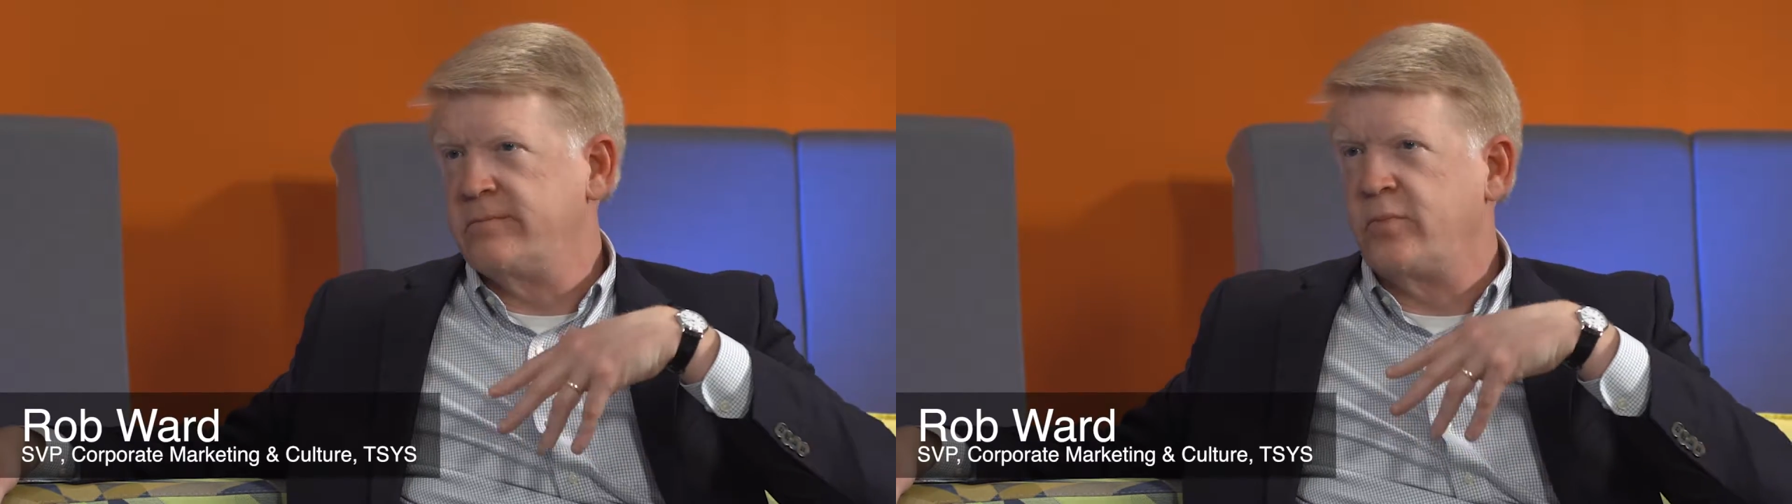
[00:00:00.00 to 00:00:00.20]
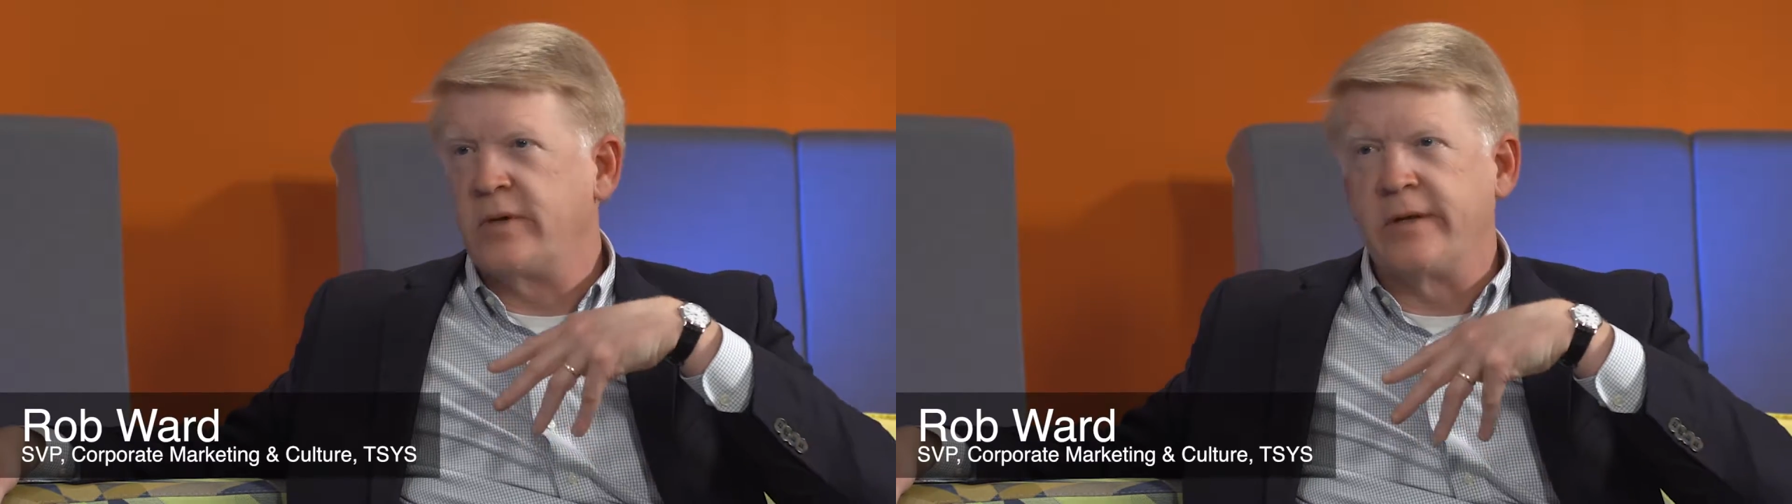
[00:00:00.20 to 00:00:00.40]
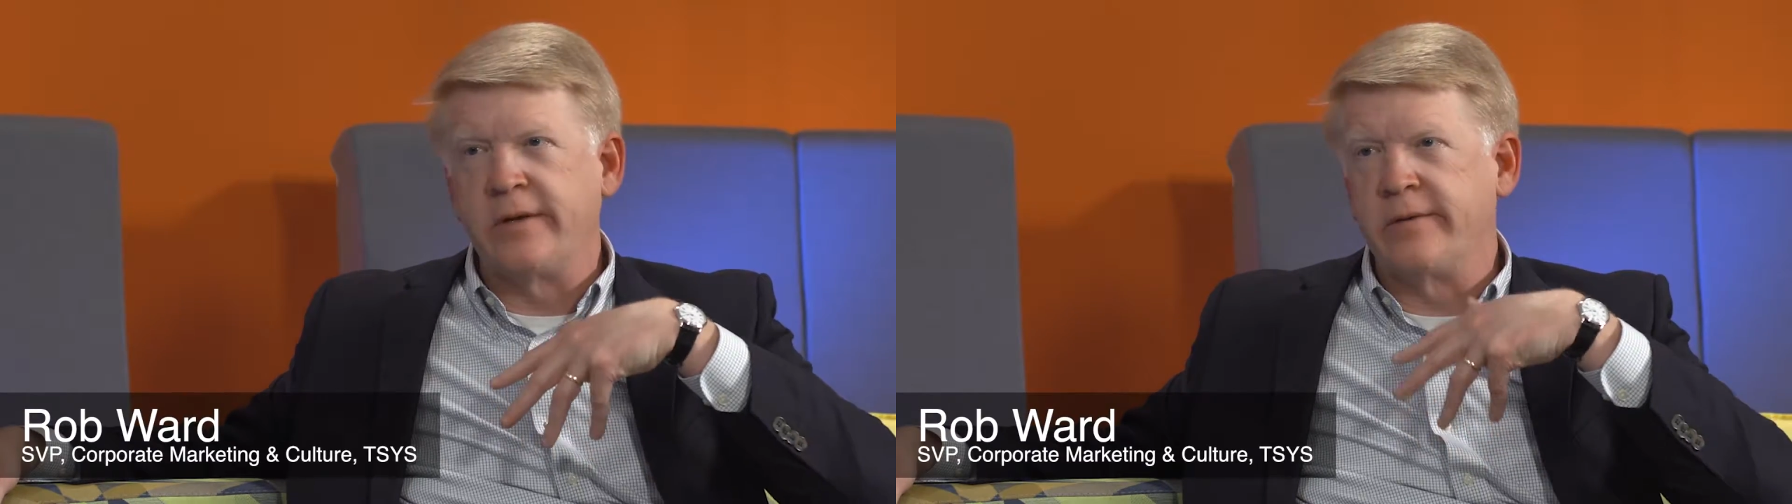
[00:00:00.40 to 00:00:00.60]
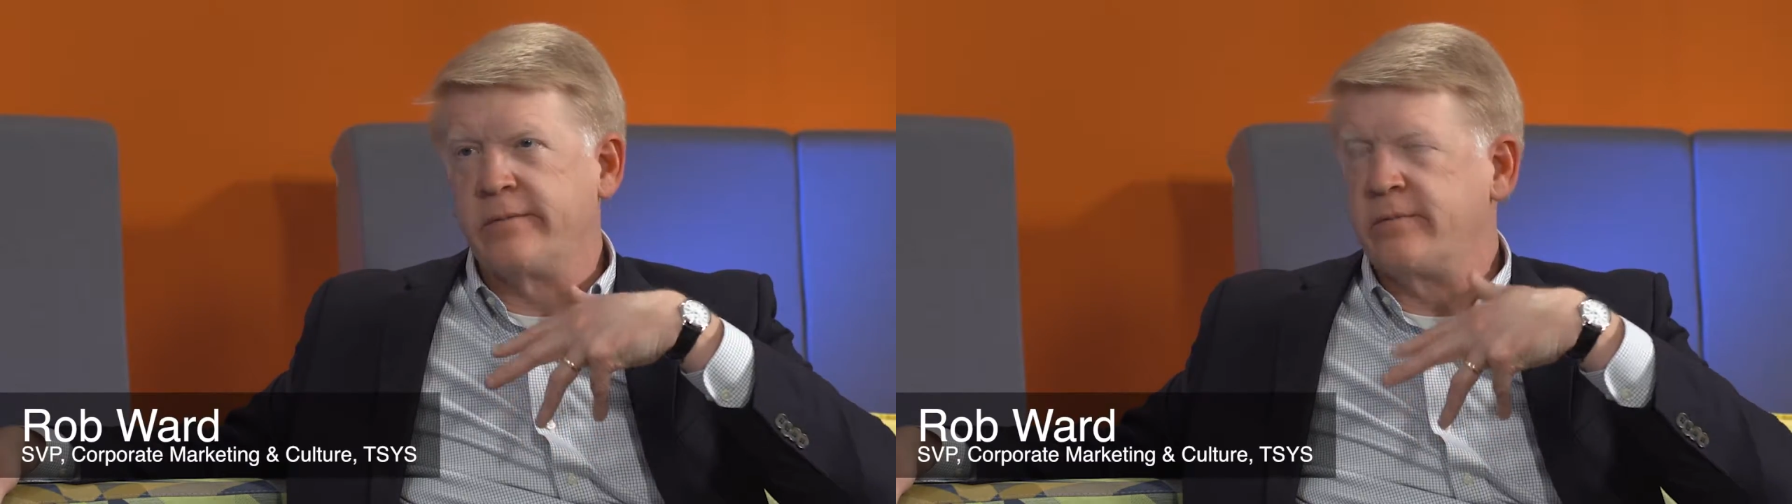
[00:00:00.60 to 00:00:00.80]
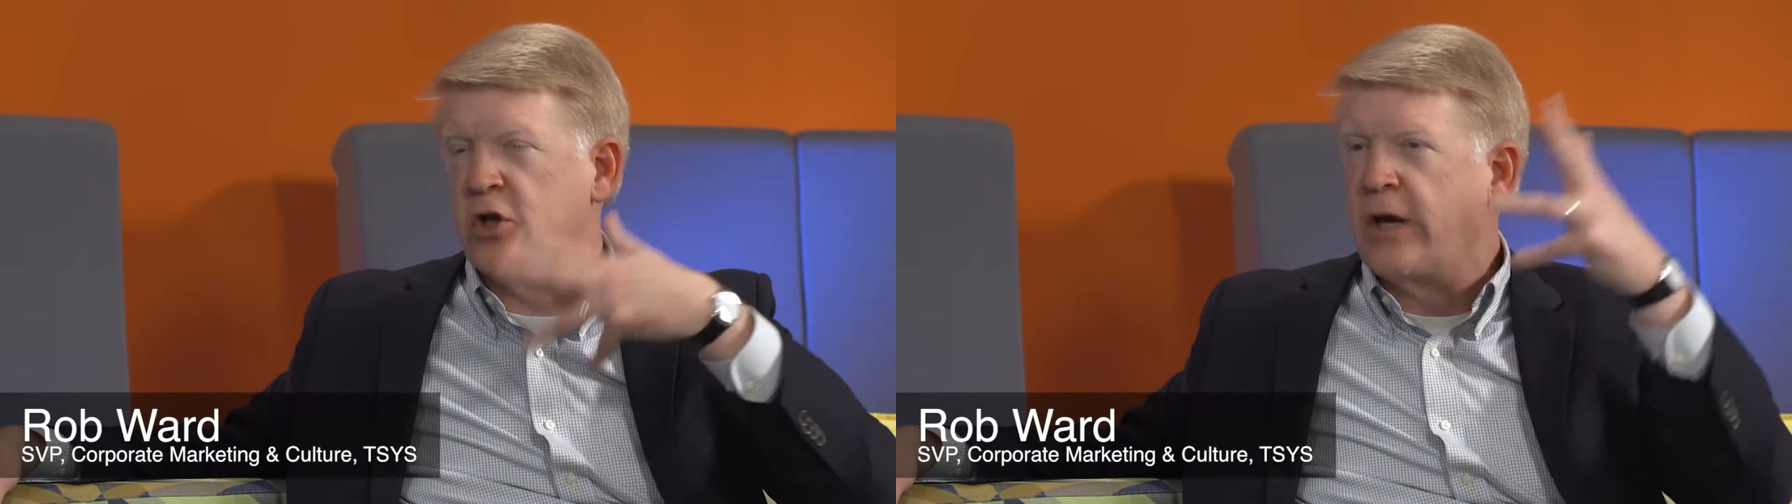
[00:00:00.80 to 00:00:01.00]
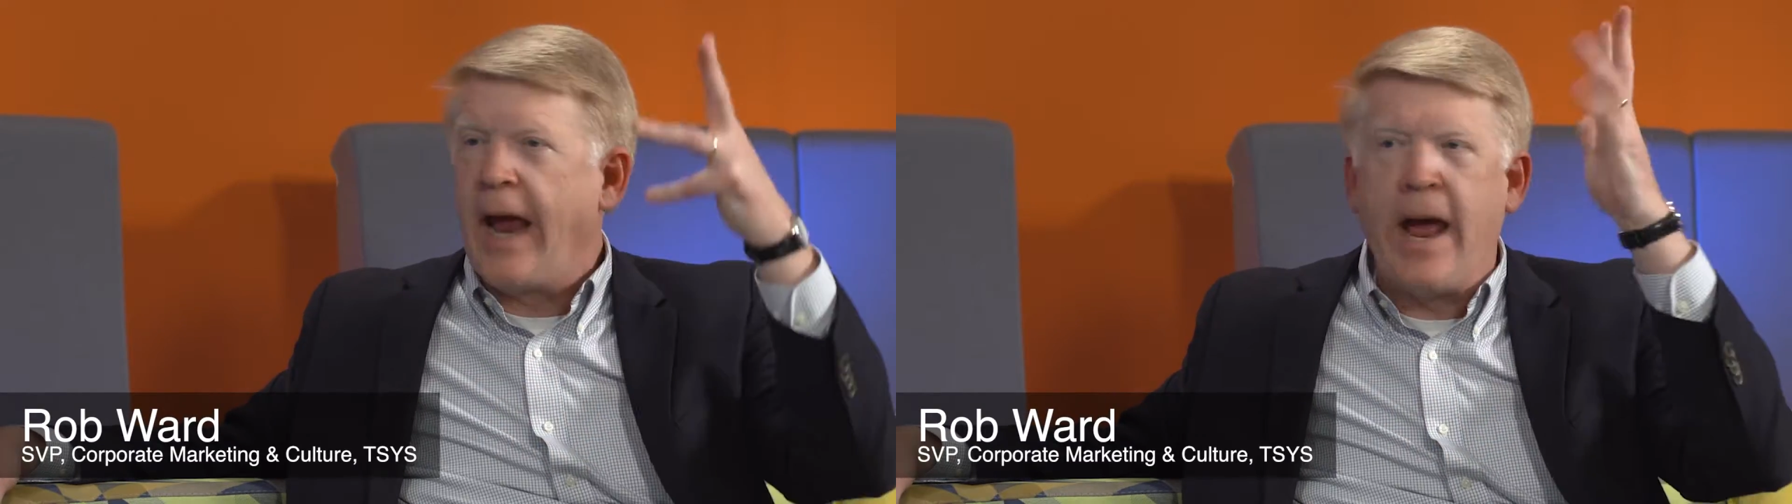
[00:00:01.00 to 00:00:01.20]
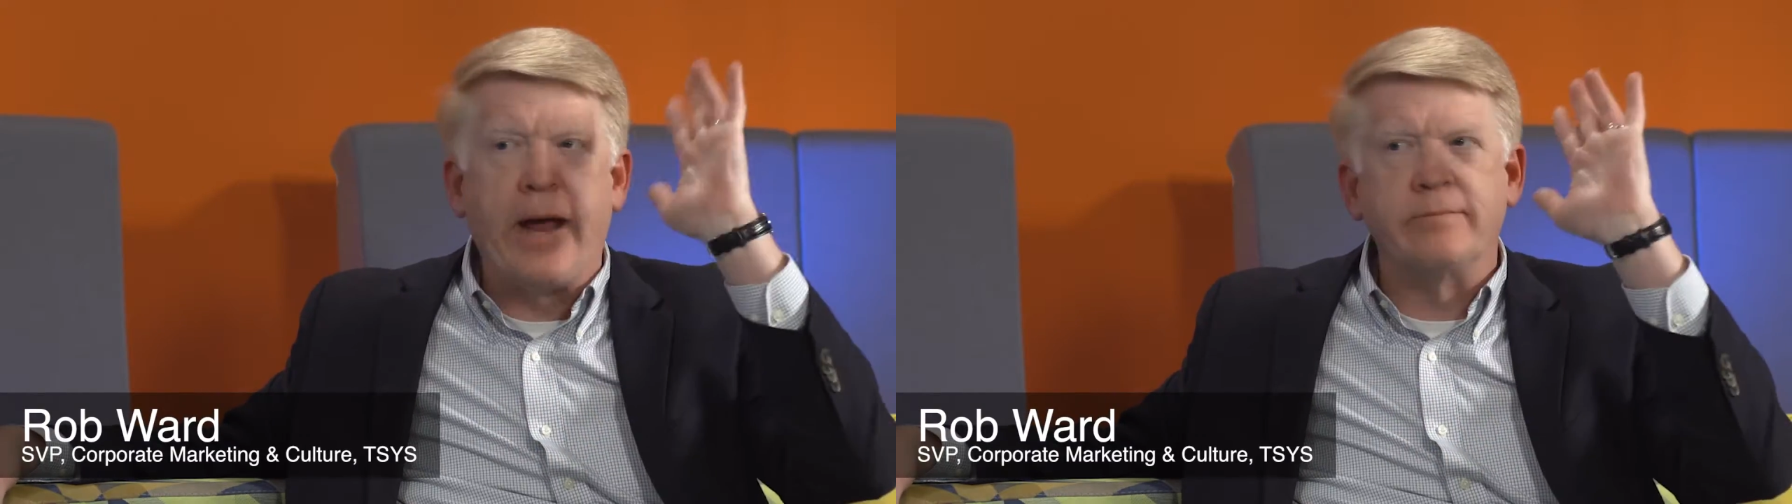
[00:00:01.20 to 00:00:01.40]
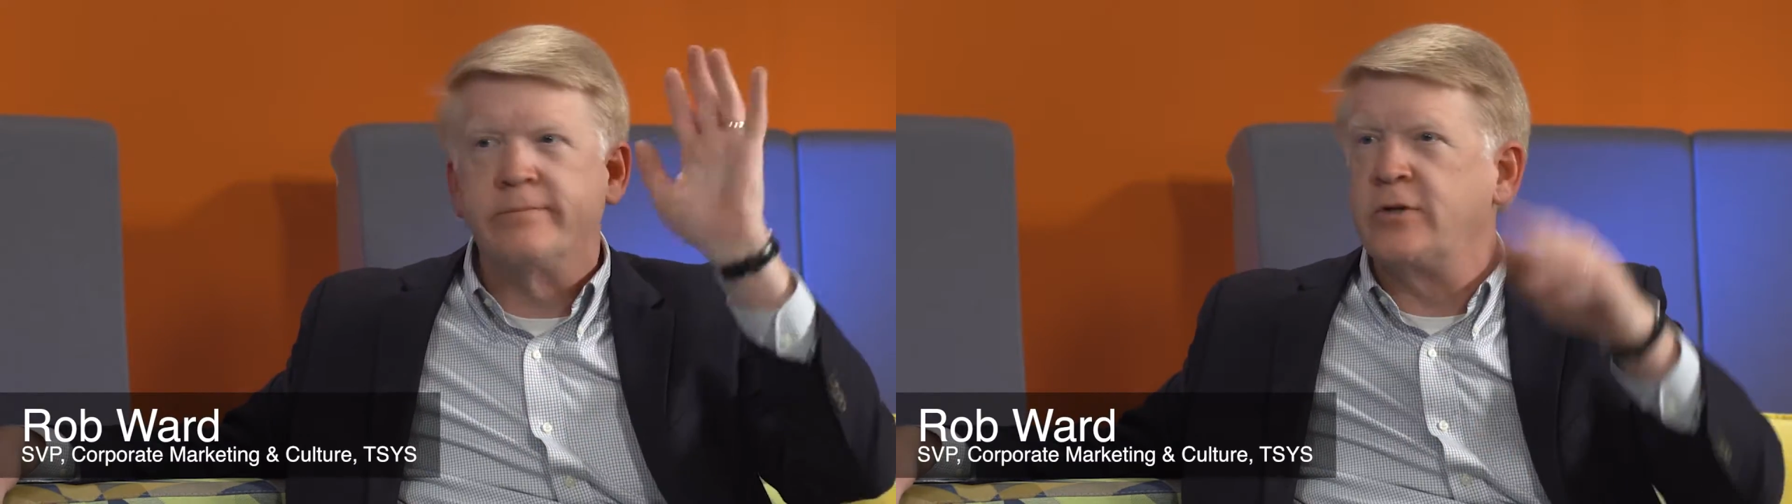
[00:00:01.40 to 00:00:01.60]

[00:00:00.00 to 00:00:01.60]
What do you look at?